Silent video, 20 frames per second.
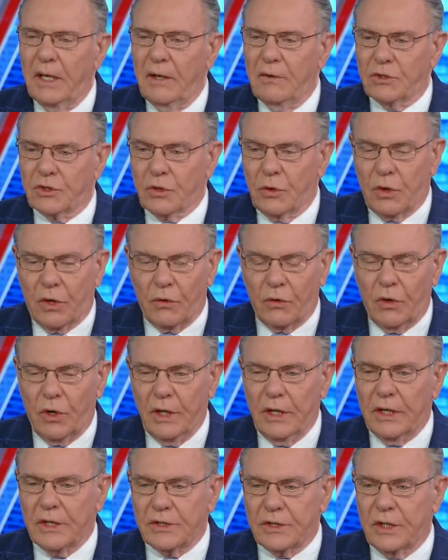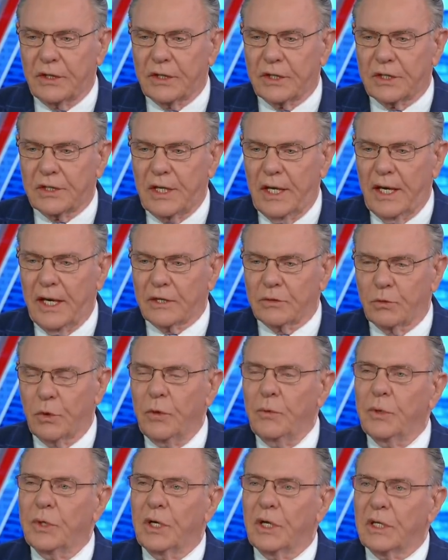So our audience understands we
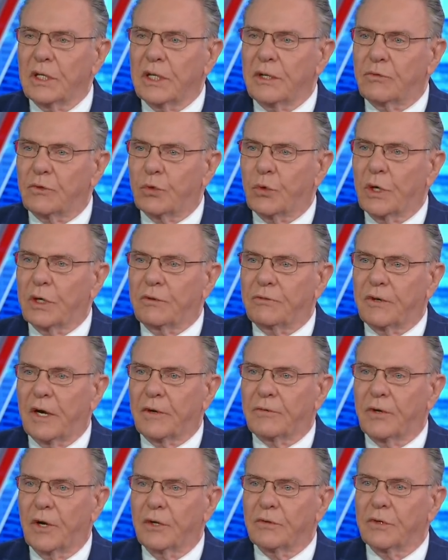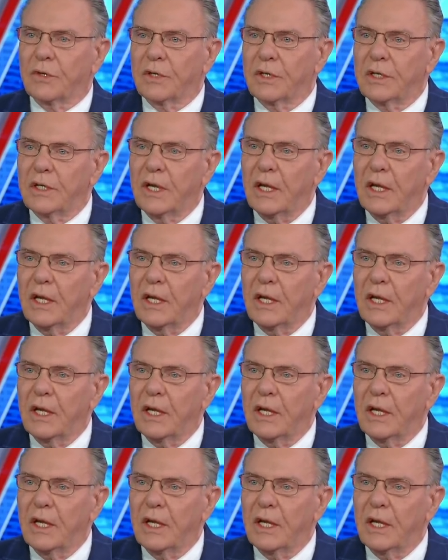were going to leave twenty-five hundred.